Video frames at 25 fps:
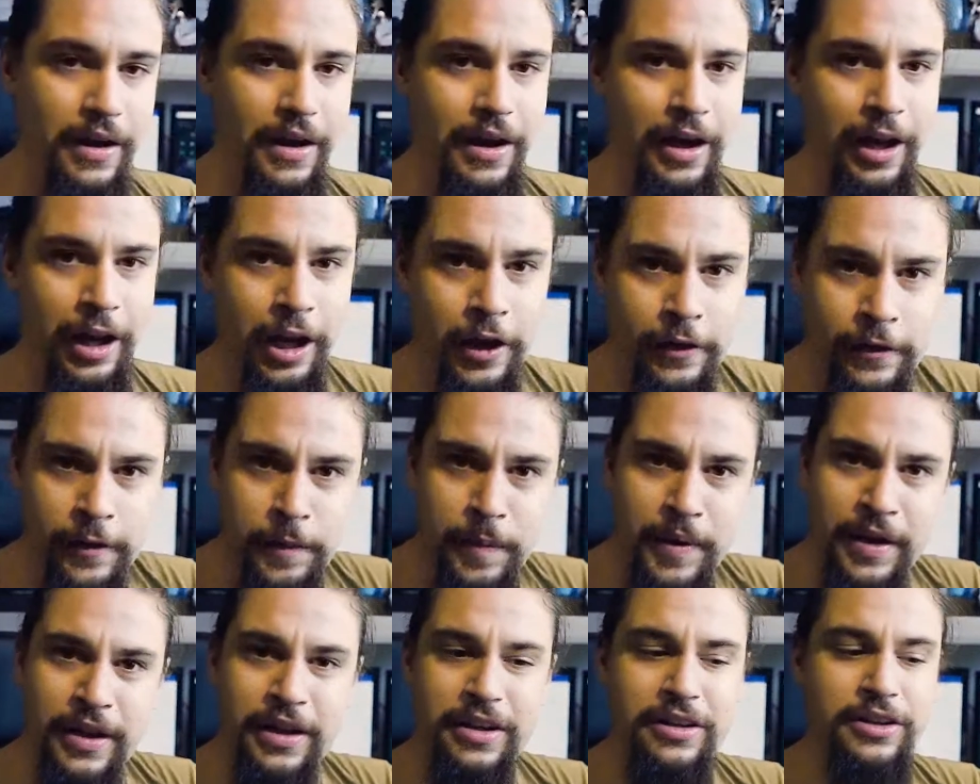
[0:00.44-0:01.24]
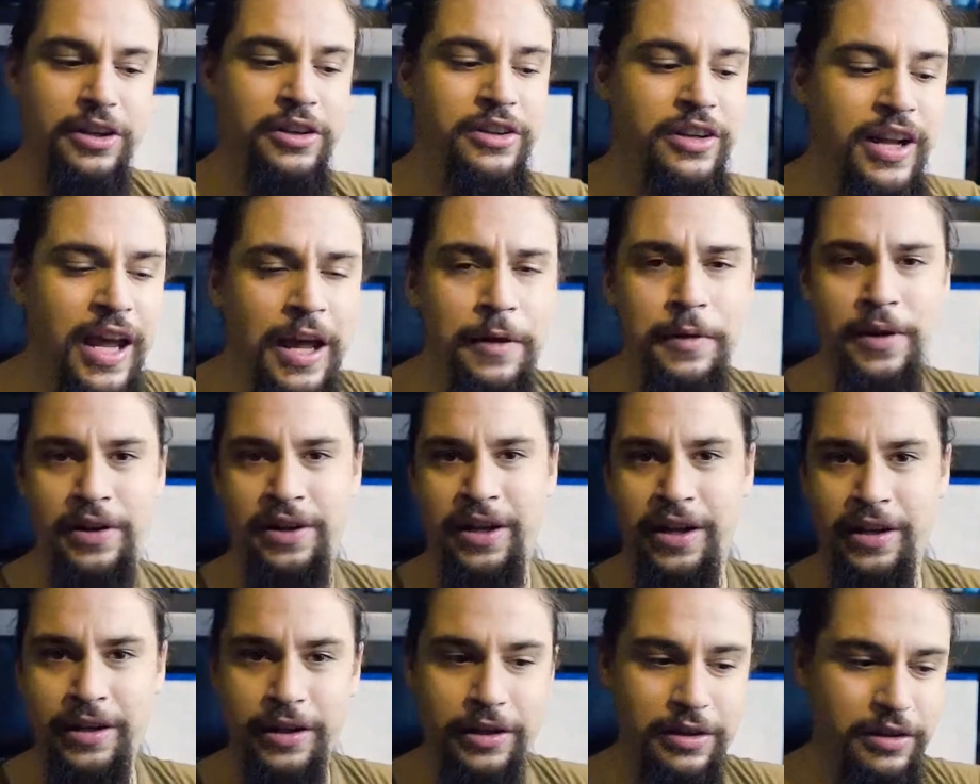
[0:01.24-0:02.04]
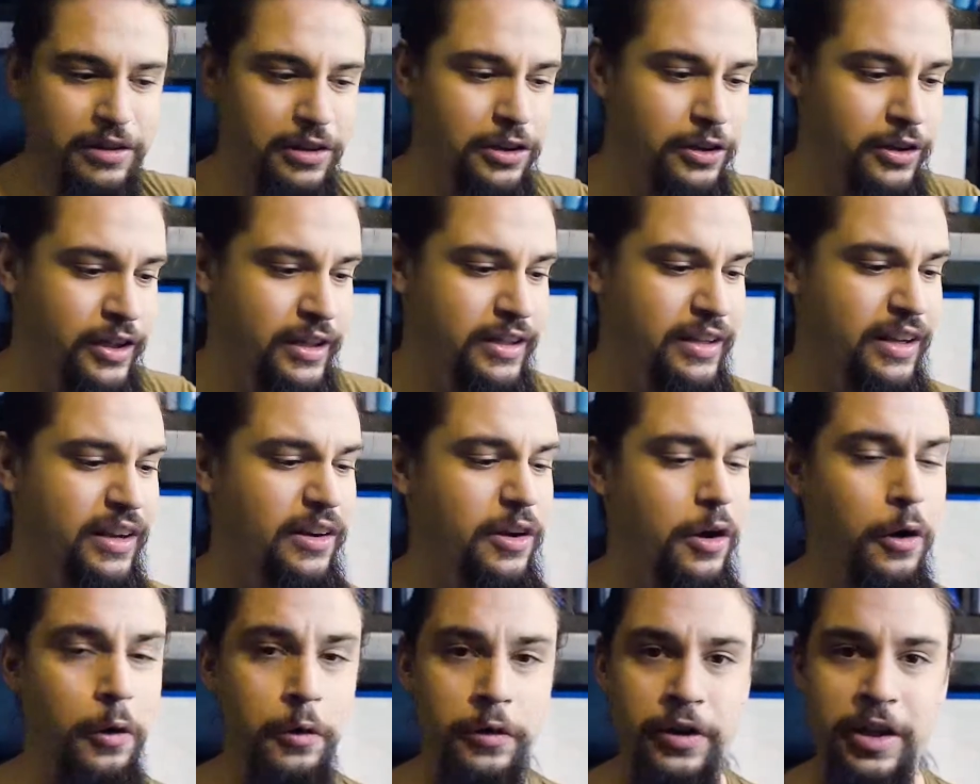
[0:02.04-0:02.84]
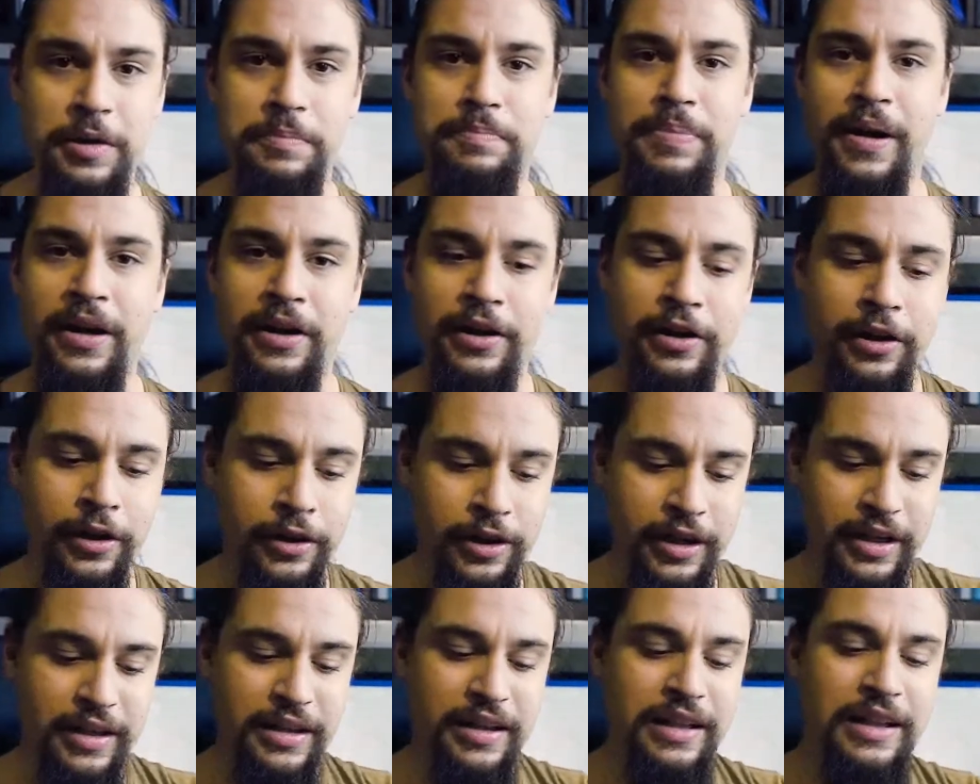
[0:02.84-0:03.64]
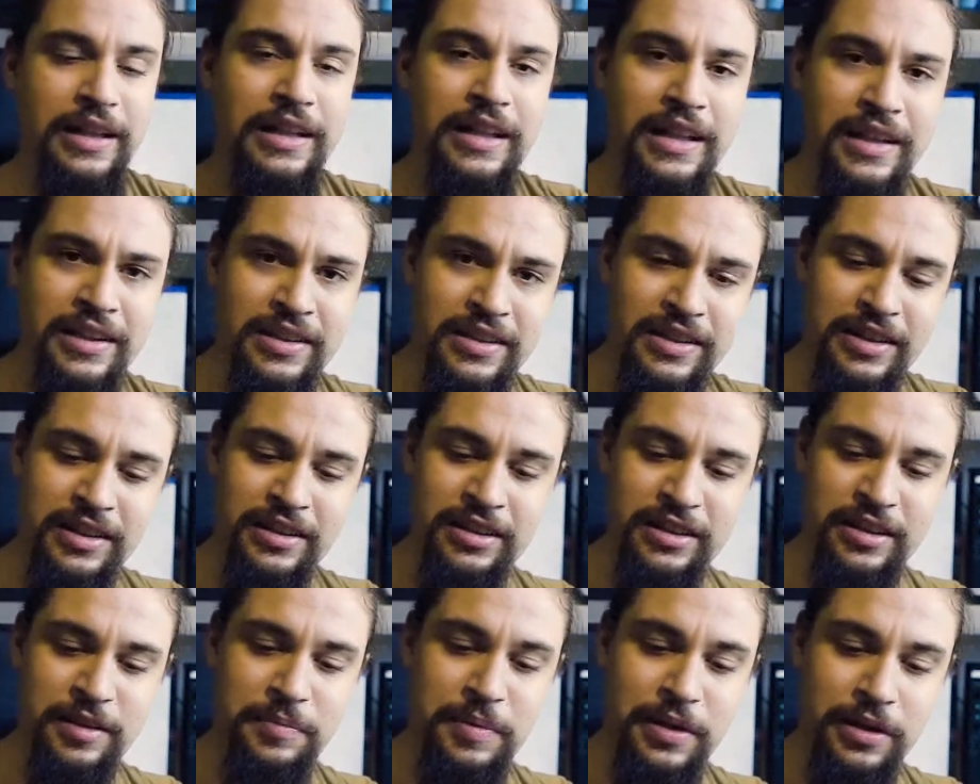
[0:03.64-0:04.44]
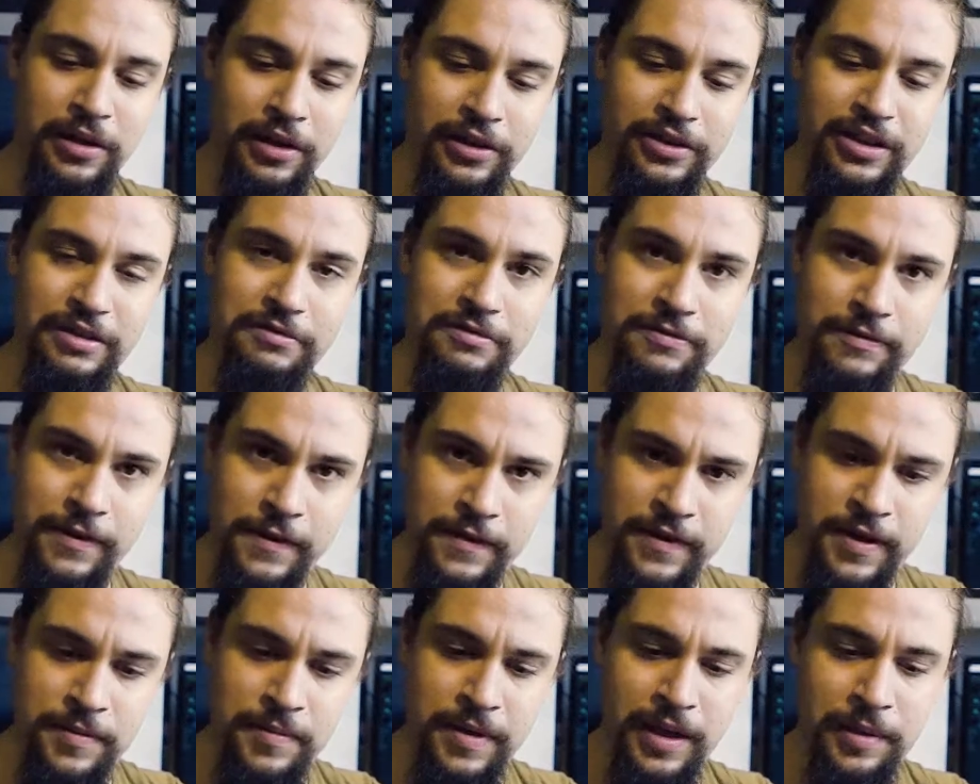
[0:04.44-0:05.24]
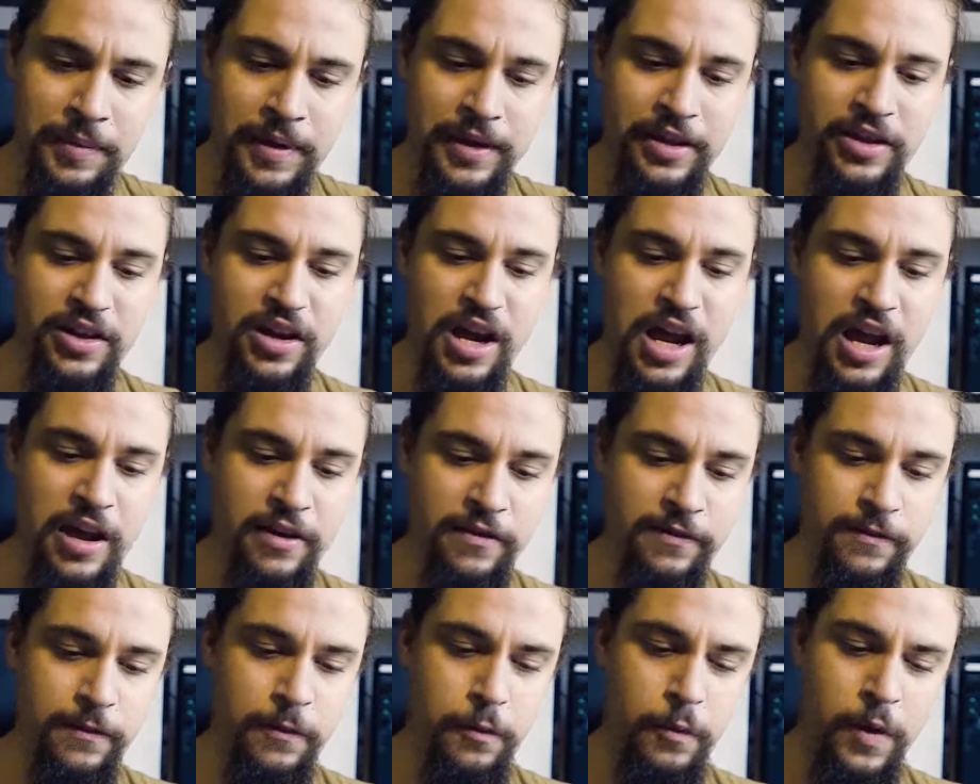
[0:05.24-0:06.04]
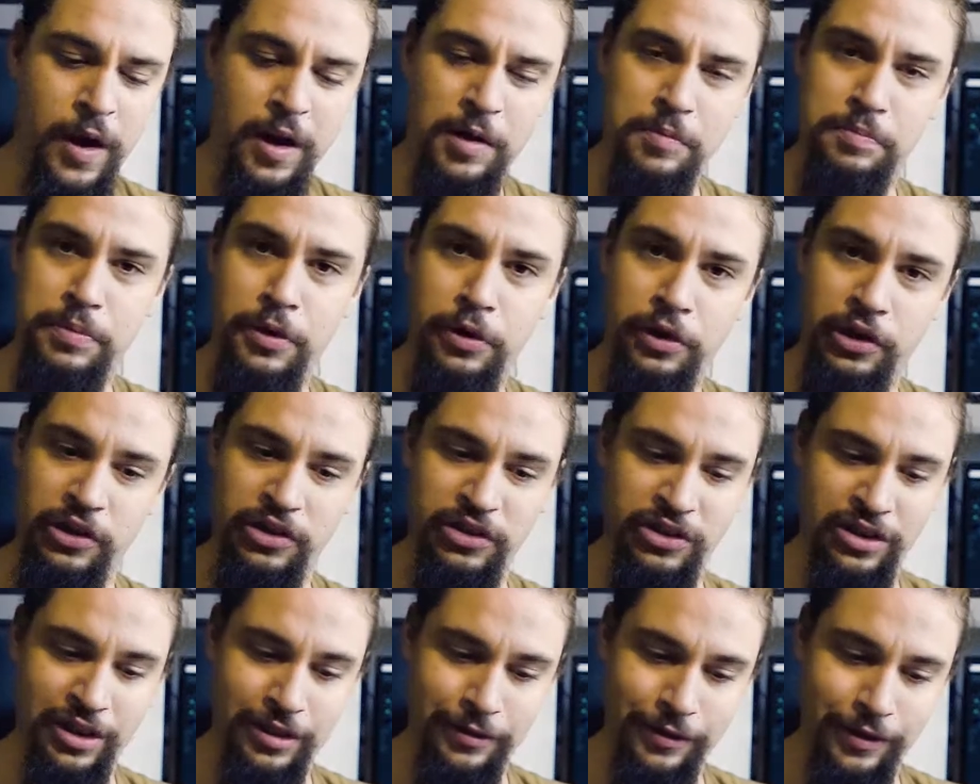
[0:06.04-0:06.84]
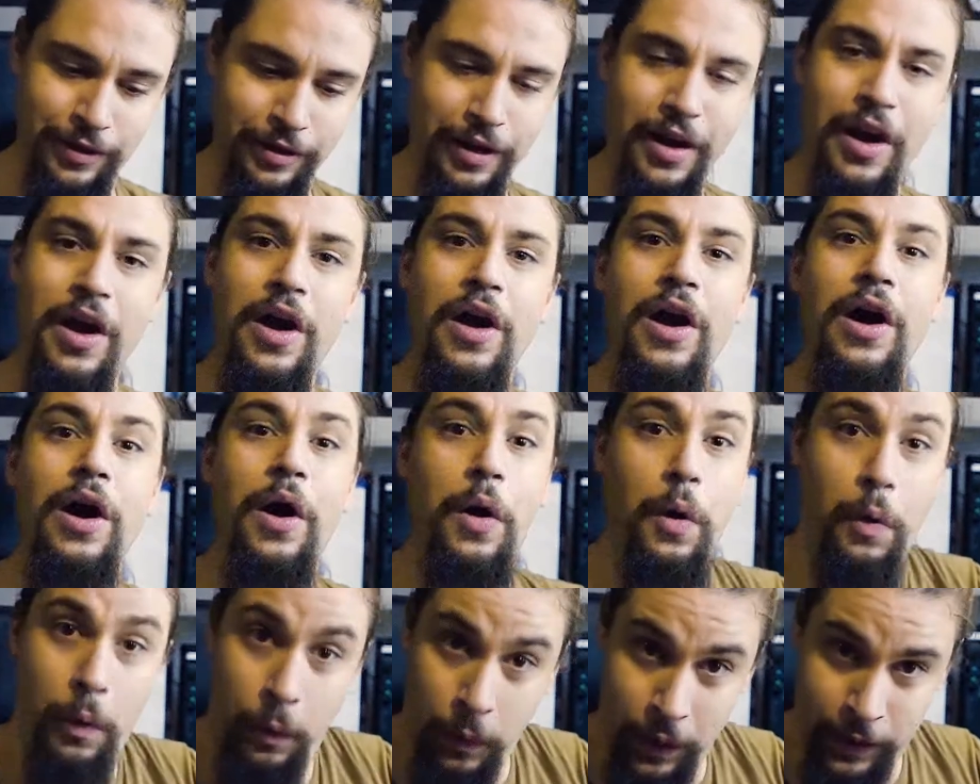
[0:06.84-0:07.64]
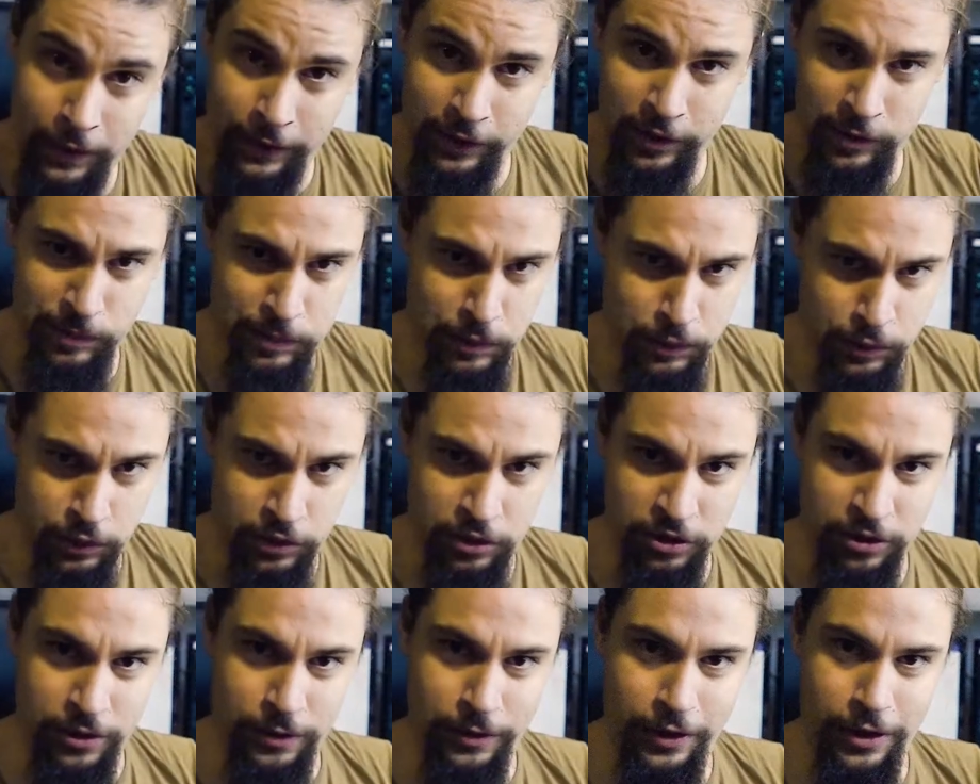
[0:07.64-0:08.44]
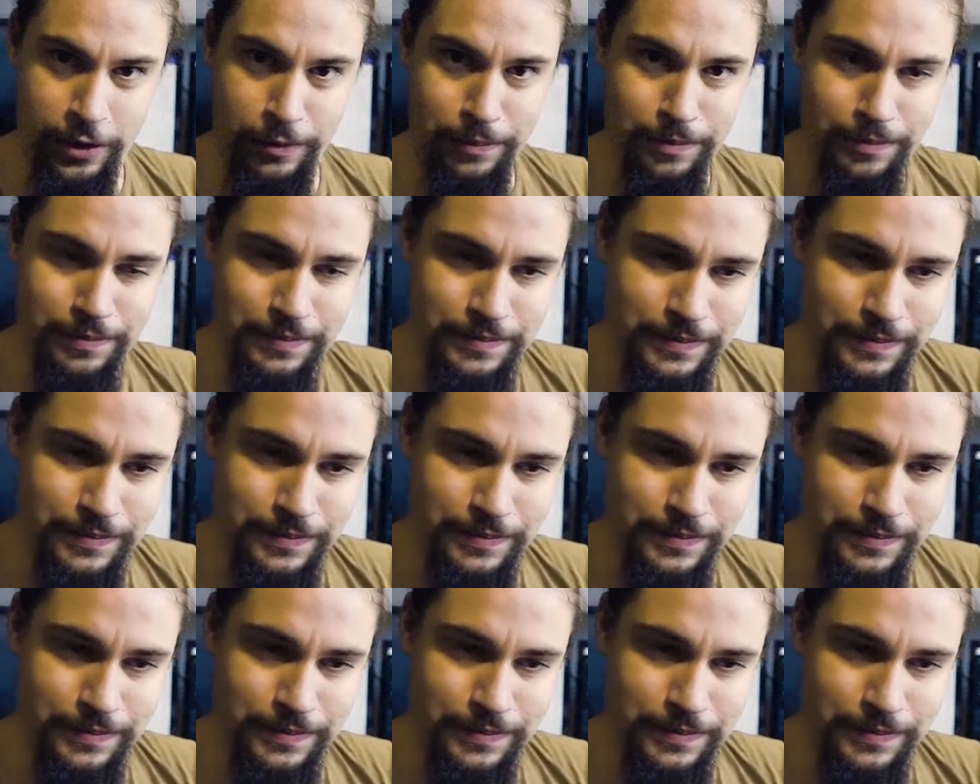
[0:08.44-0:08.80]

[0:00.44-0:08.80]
Hello everybody, today we're taking a look at an oldie but goodie. This is the Minolta 50mm f1.7. Welcome aboard the studio.